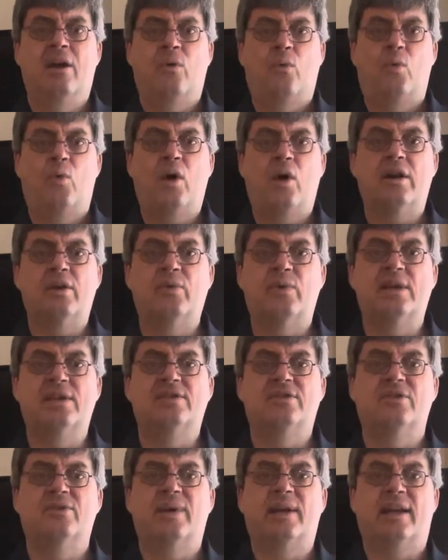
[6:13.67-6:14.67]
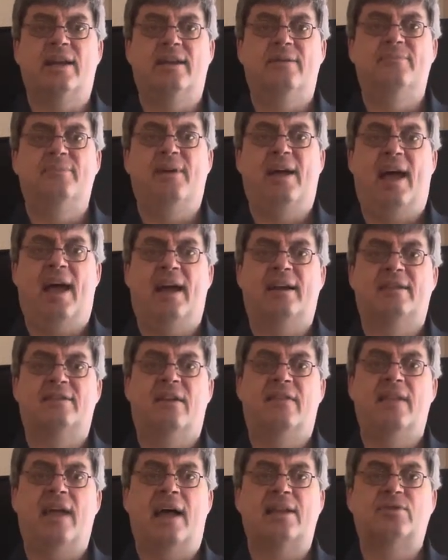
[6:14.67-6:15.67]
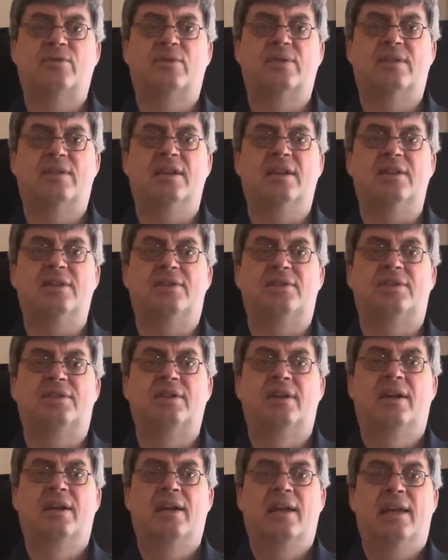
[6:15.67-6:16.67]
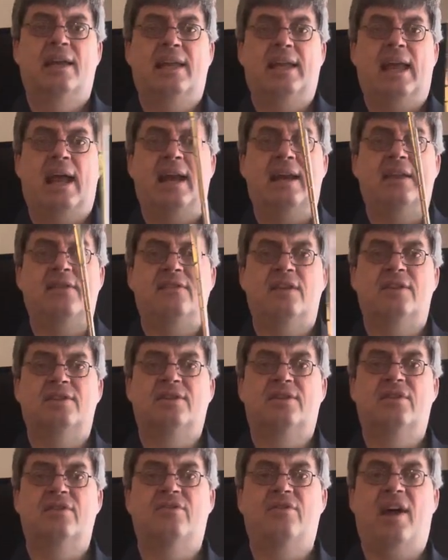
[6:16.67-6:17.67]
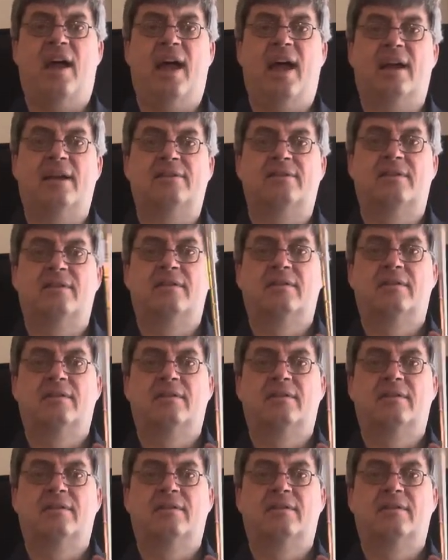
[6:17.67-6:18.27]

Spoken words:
What are we doing at impact? And that's with this, getting this correct